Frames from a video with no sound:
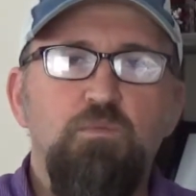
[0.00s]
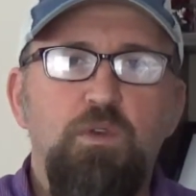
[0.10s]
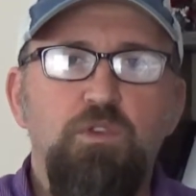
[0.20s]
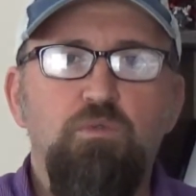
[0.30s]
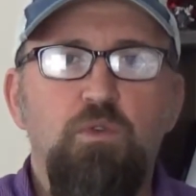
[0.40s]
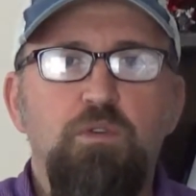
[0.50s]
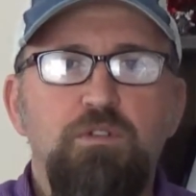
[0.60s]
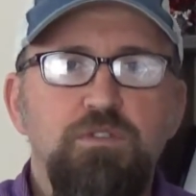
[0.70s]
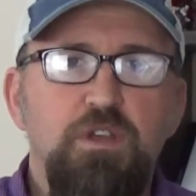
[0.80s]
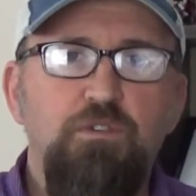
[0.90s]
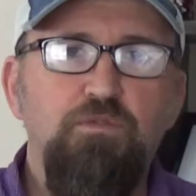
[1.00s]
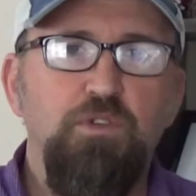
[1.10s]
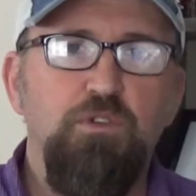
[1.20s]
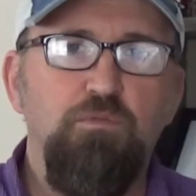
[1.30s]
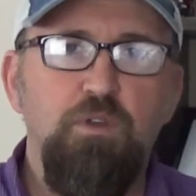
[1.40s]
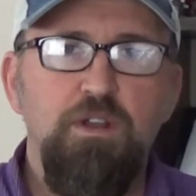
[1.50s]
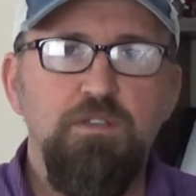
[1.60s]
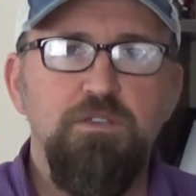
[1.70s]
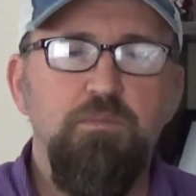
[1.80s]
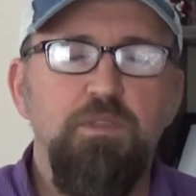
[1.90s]
whether you wrote it yourself or you're running
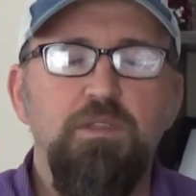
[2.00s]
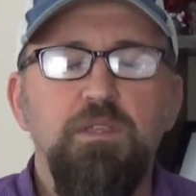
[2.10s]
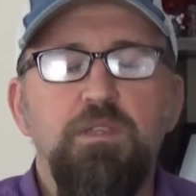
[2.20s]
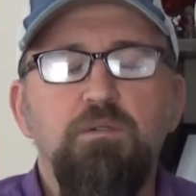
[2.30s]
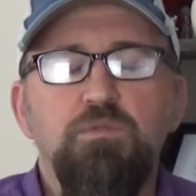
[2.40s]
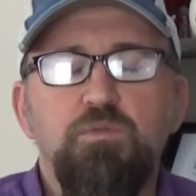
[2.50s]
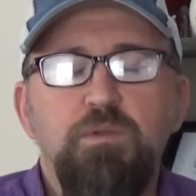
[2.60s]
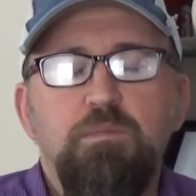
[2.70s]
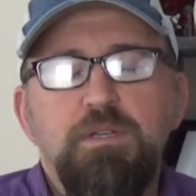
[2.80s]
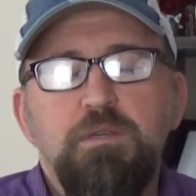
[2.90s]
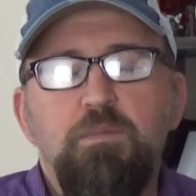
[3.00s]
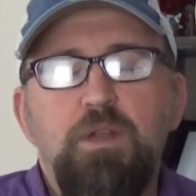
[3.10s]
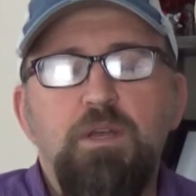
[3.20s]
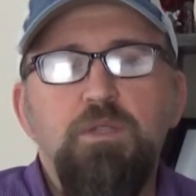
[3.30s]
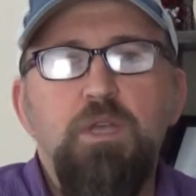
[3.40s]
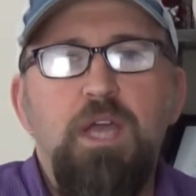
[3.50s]
something that was written by someone else.